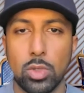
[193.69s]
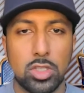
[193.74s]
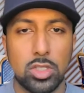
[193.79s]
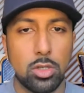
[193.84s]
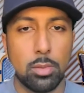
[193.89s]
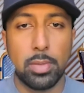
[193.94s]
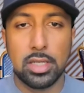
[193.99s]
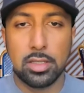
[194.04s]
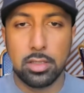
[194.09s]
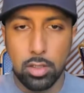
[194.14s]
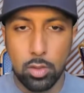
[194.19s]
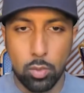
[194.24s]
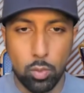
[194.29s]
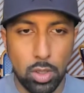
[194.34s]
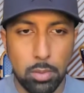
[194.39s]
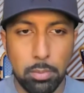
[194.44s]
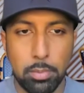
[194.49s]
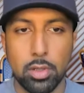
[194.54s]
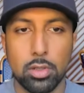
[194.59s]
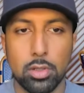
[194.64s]
which are basically
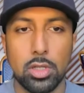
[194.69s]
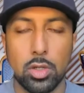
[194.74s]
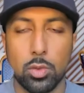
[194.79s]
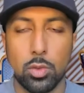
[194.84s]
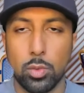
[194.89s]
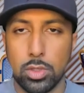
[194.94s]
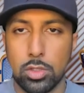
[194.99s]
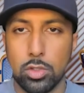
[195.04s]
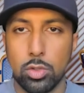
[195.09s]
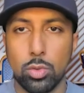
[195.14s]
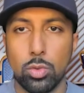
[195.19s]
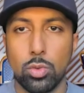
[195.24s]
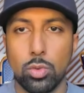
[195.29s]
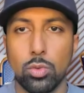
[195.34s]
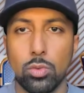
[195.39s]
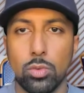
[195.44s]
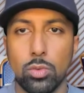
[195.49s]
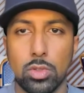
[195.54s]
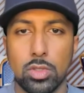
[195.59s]
one building with 2